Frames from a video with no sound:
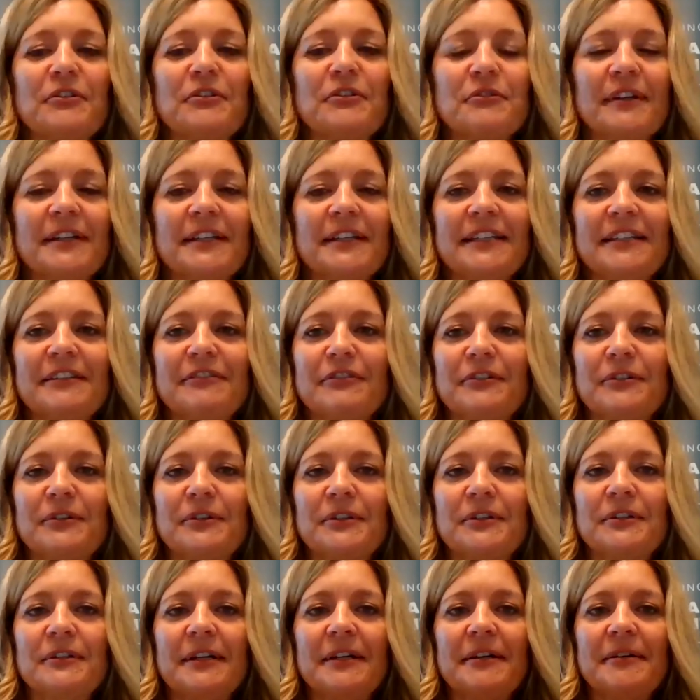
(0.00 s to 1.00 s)
are you ready
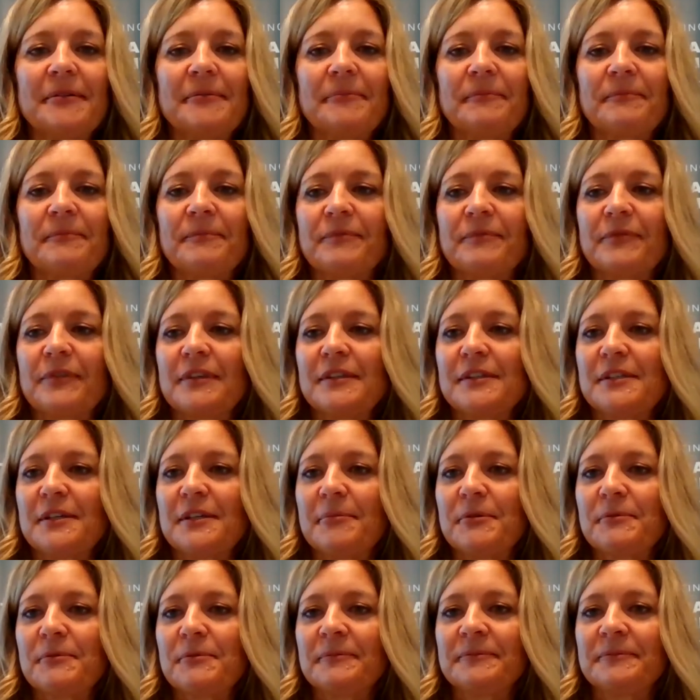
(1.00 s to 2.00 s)
for the
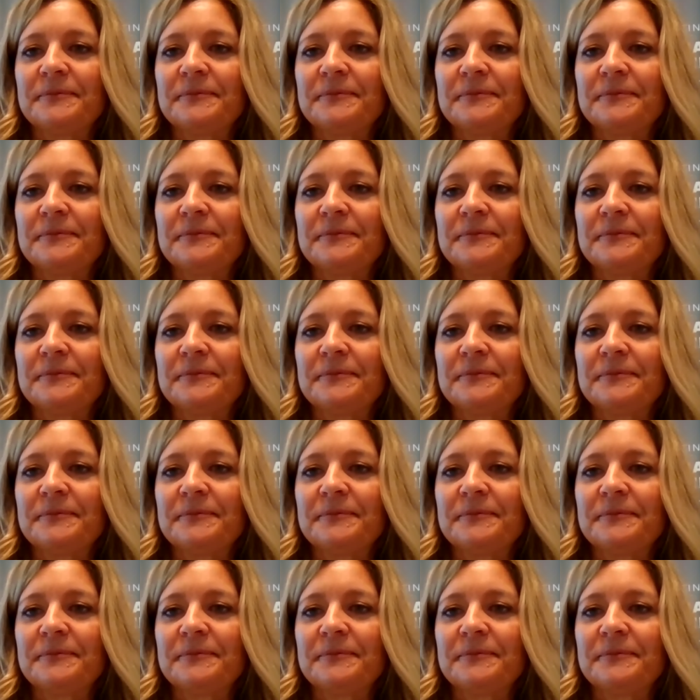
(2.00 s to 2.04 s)
demo?